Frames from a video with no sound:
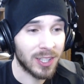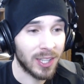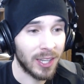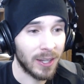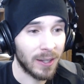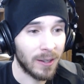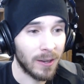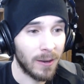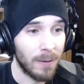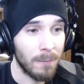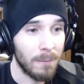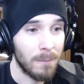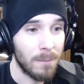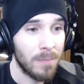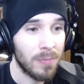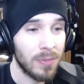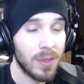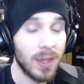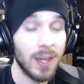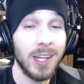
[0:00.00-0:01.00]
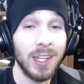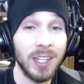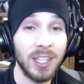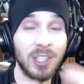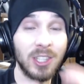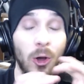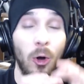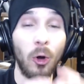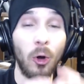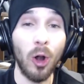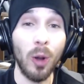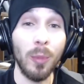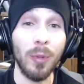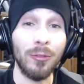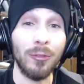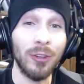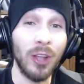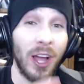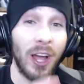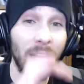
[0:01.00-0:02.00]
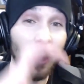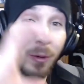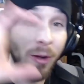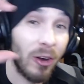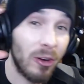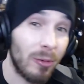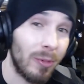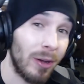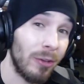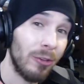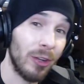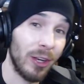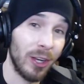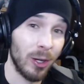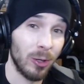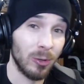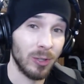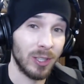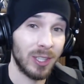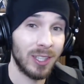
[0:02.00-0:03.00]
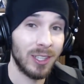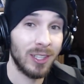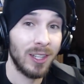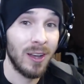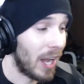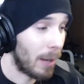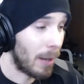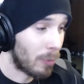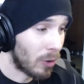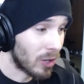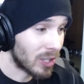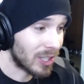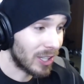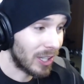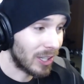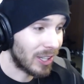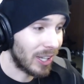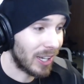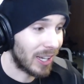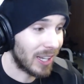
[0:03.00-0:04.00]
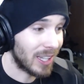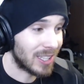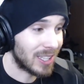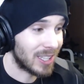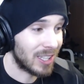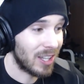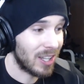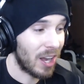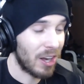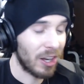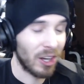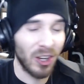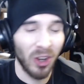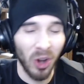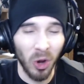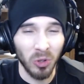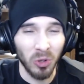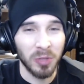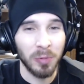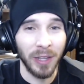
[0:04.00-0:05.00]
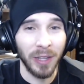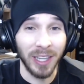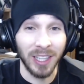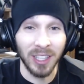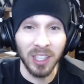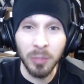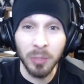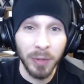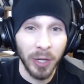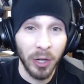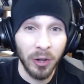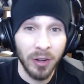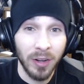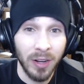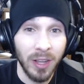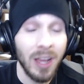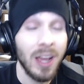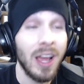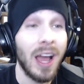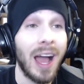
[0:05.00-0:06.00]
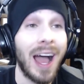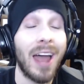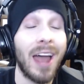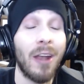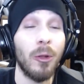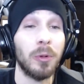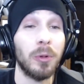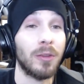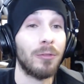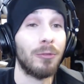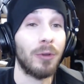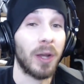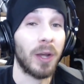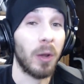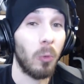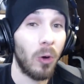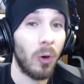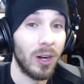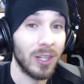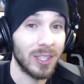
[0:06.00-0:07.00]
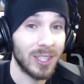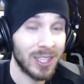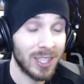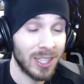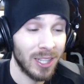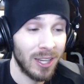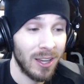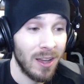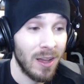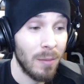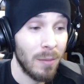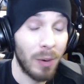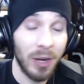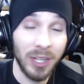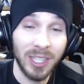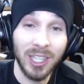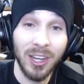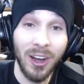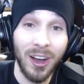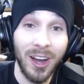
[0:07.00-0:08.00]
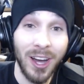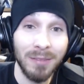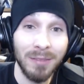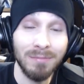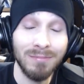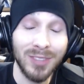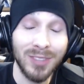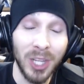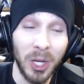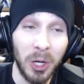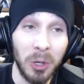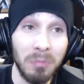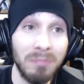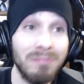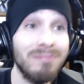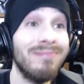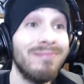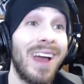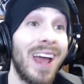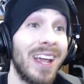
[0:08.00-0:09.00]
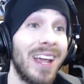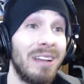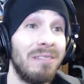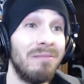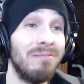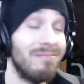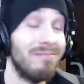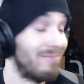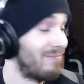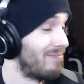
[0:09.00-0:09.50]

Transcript: this like, um, this orb flying around in my videos. And I personally think it's not a ghost, but like a spirit. I don't know what the frig it wants, but it's gone. So, hey,